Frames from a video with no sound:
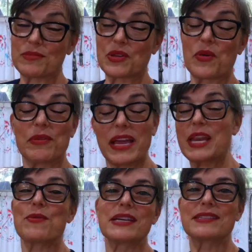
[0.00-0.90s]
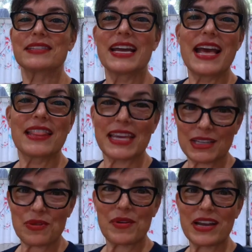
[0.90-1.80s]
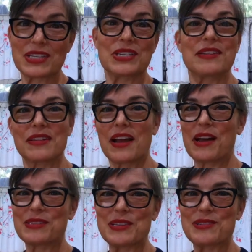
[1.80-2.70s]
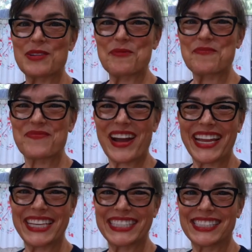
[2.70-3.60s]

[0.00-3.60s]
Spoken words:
So anyways, thanks so much. I'll see you soon. Bye.